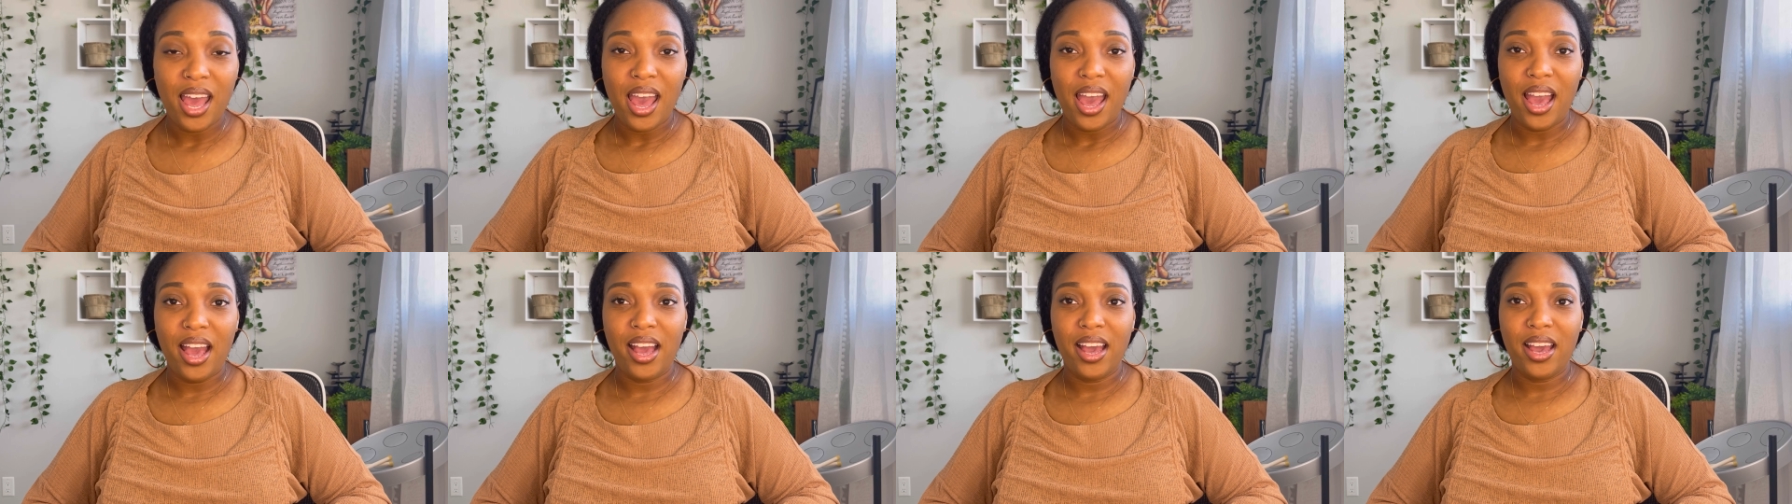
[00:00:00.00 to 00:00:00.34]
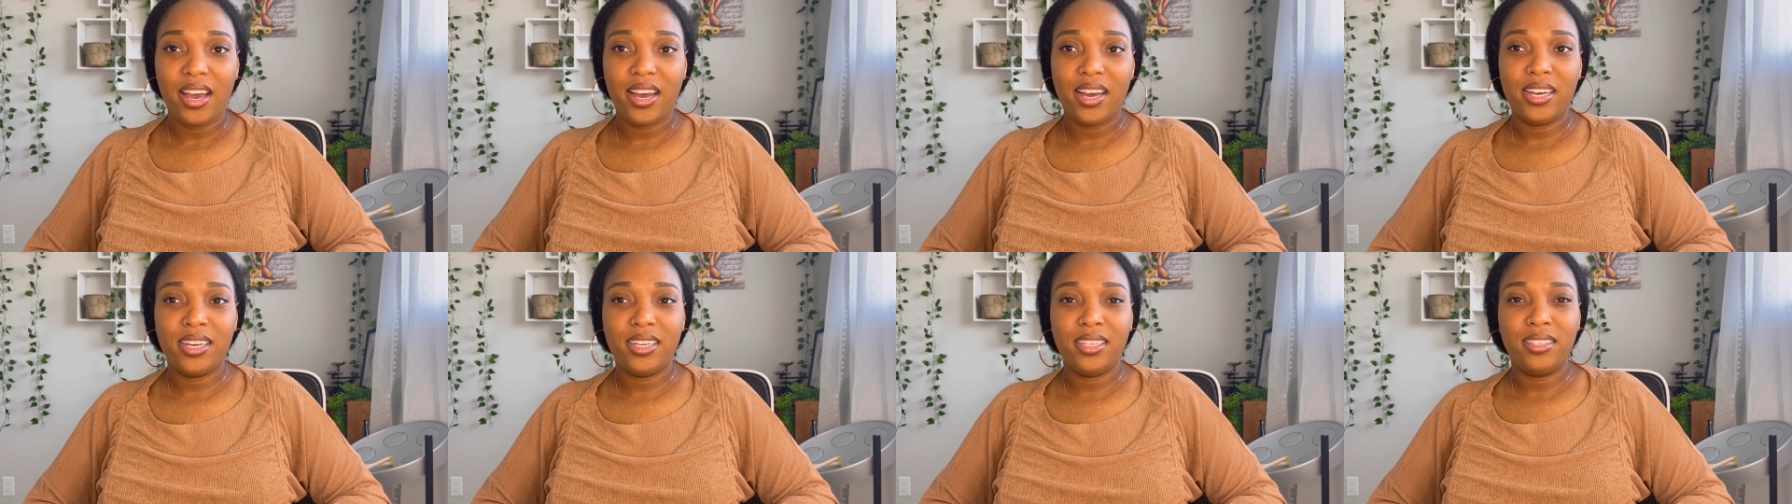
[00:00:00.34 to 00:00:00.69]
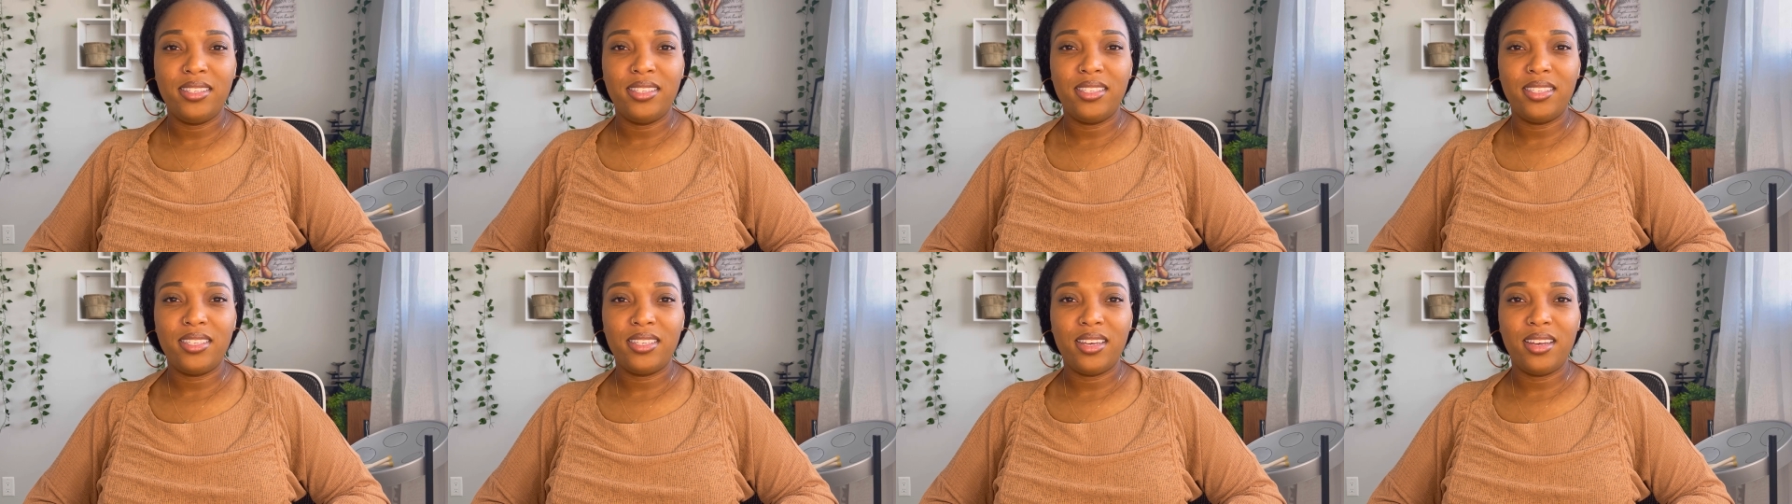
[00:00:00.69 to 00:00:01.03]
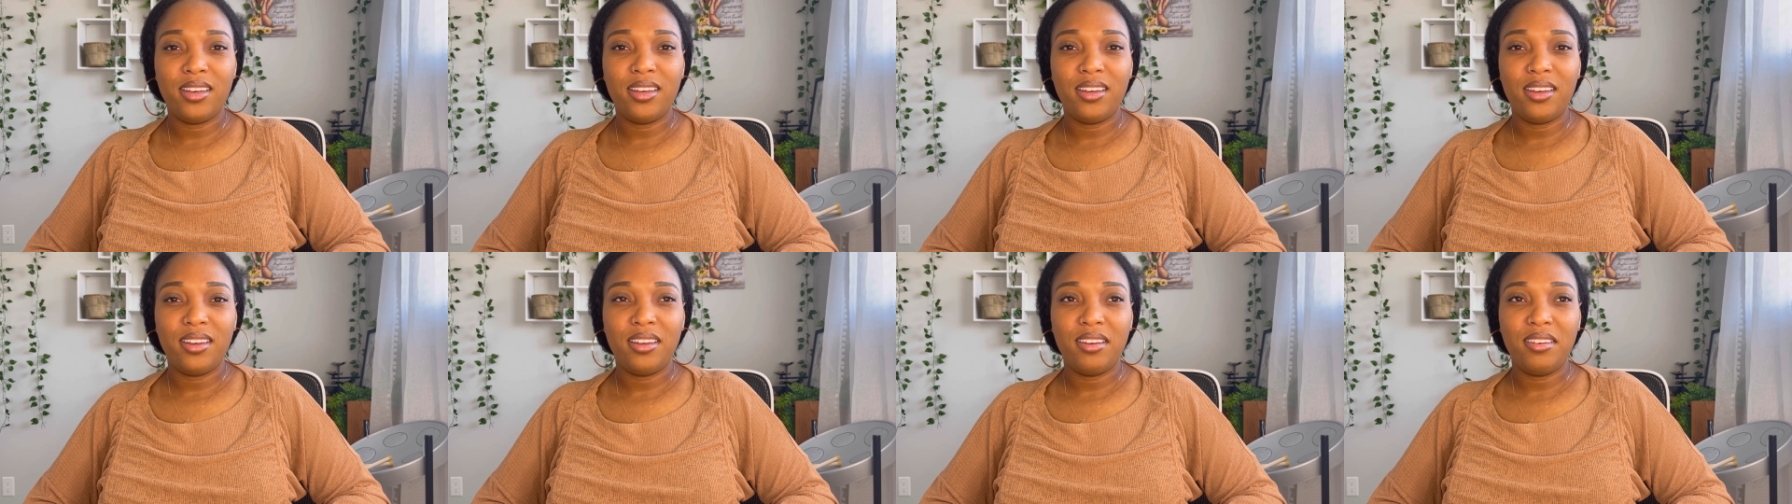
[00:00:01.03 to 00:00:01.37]
and
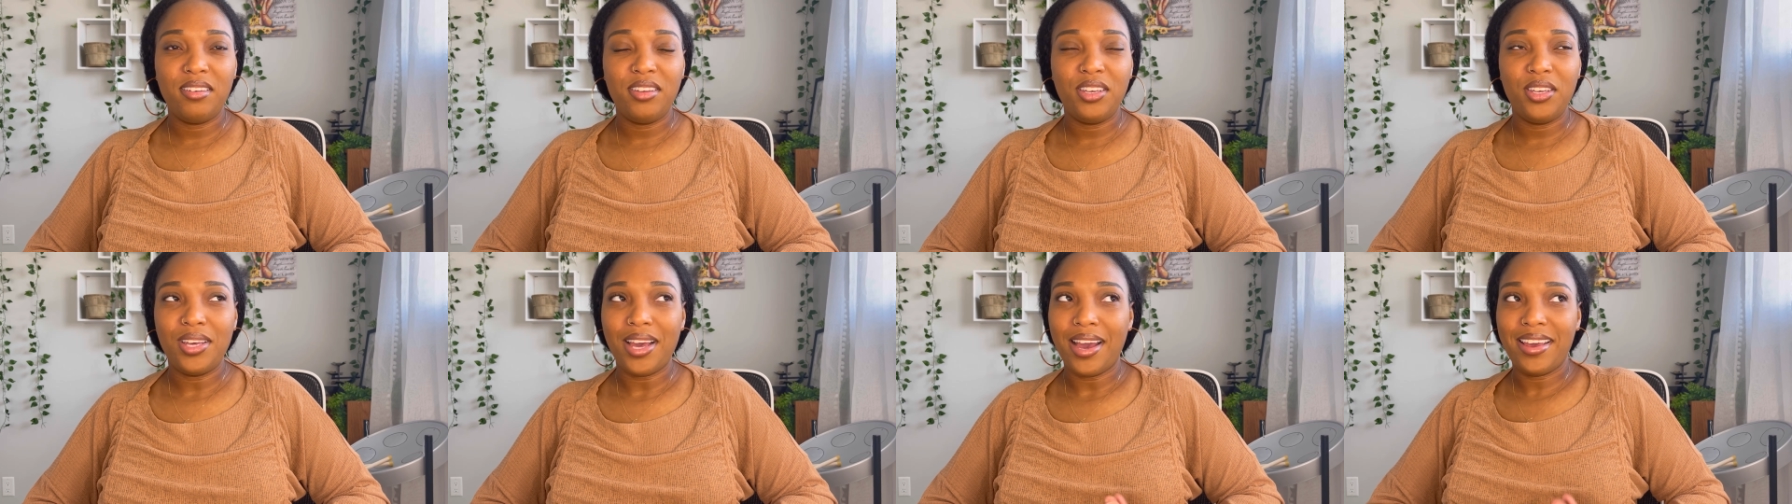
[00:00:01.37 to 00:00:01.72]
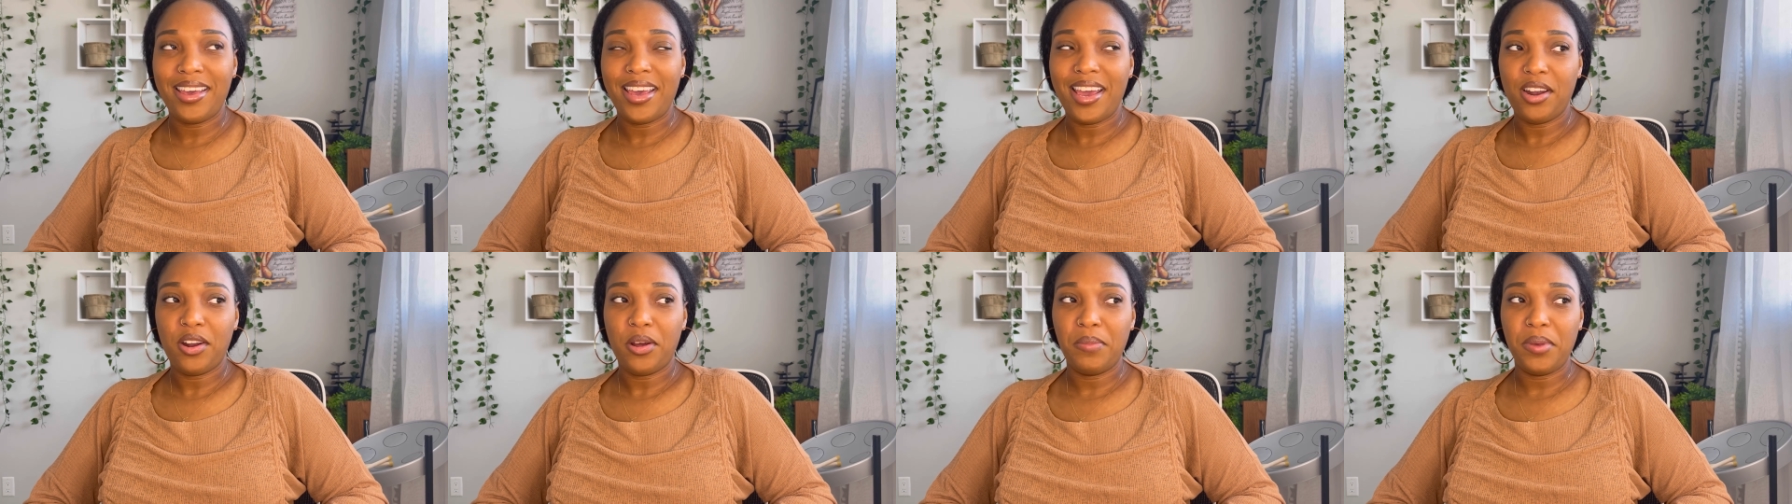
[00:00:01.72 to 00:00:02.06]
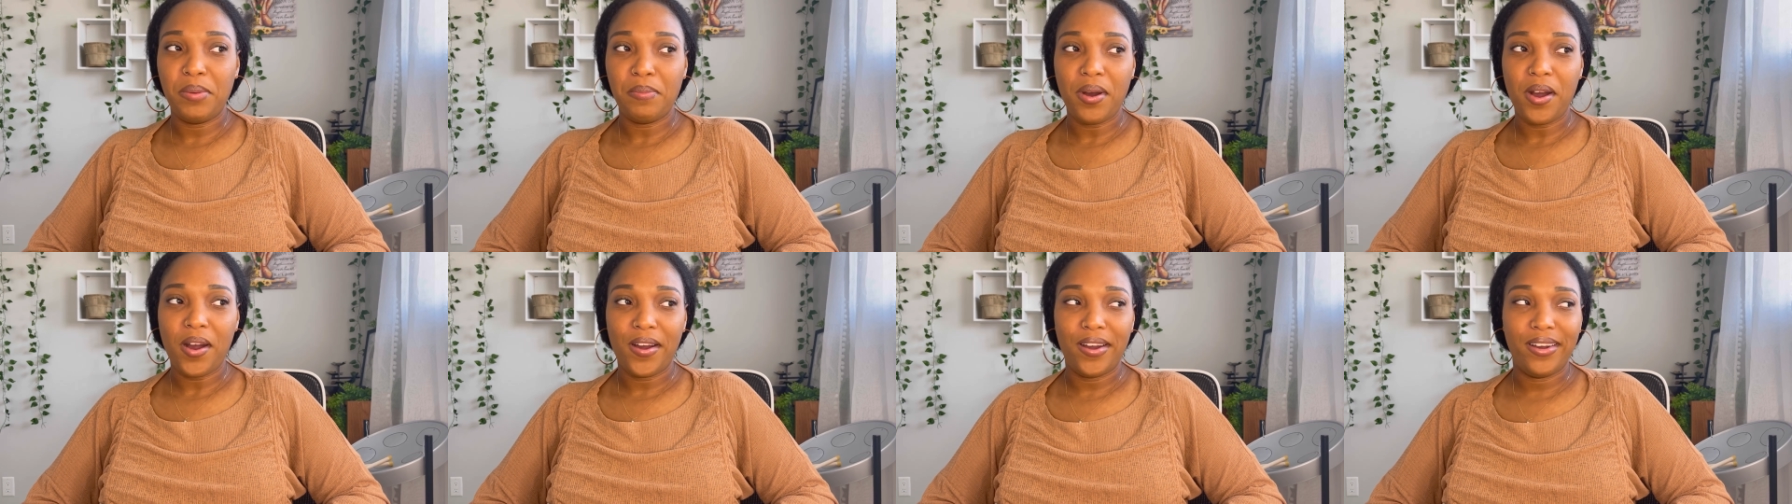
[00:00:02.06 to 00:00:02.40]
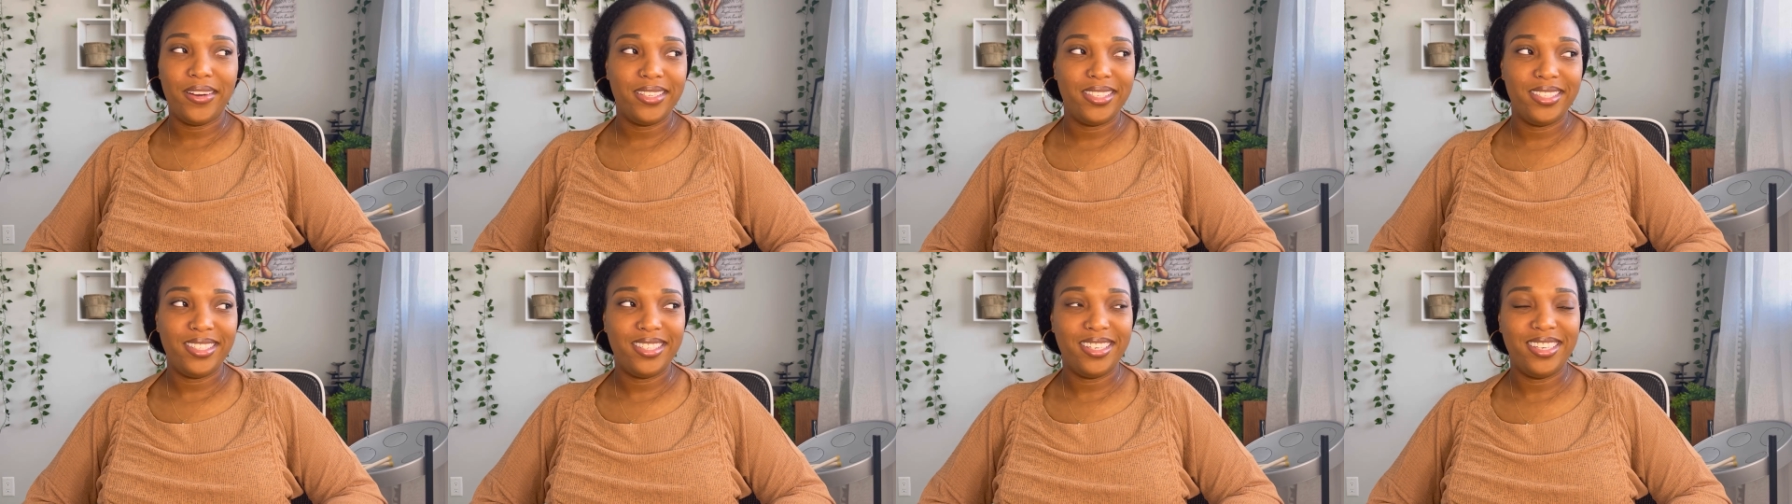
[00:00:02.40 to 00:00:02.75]
I cannot be
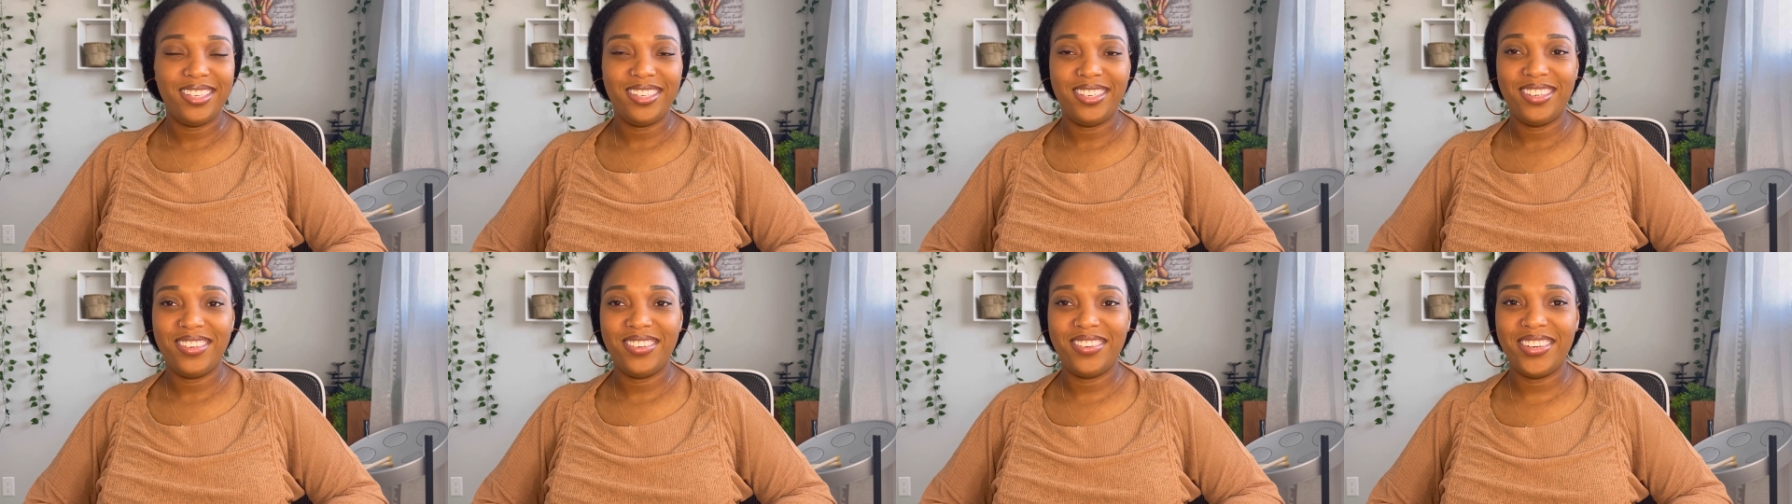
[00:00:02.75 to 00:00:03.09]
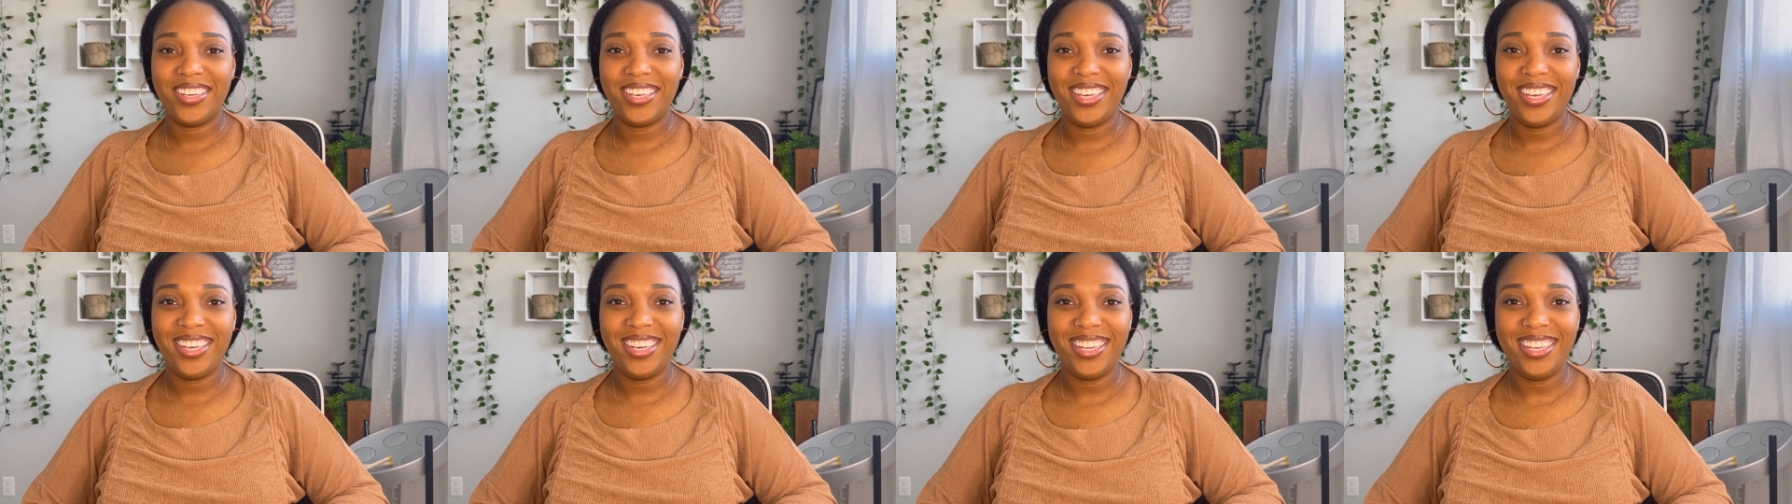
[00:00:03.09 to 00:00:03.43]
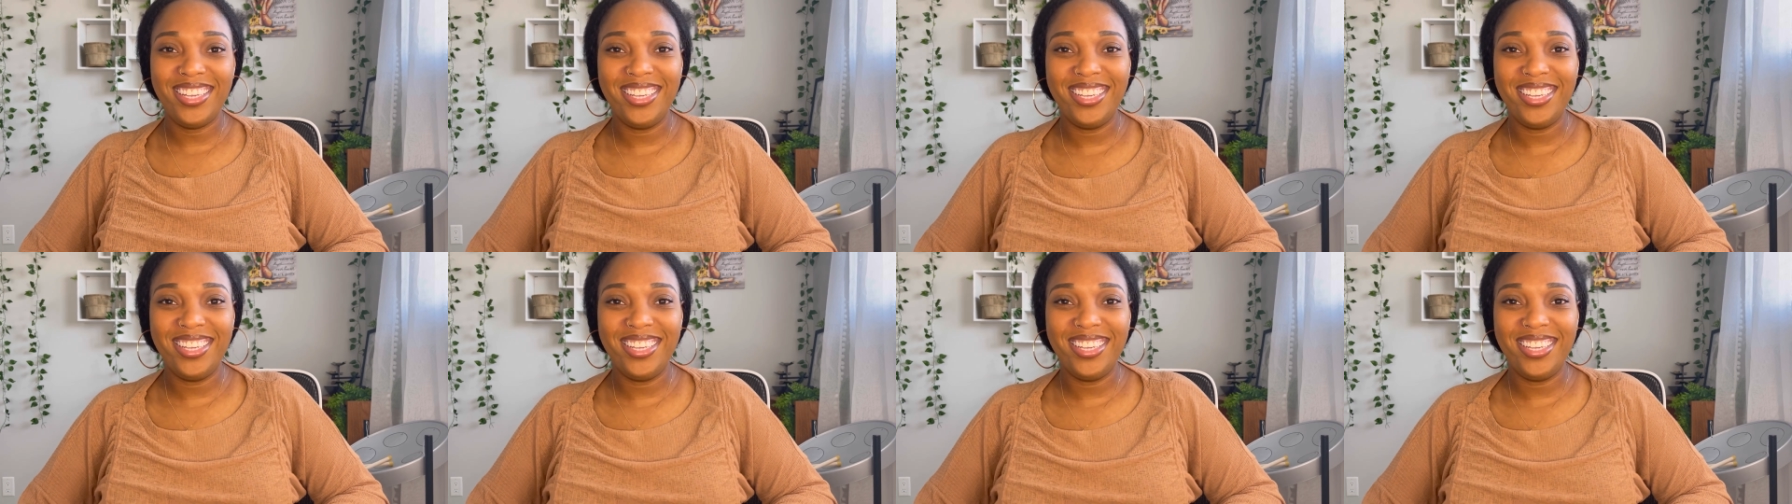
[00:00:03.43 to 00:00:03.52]
boxed, right?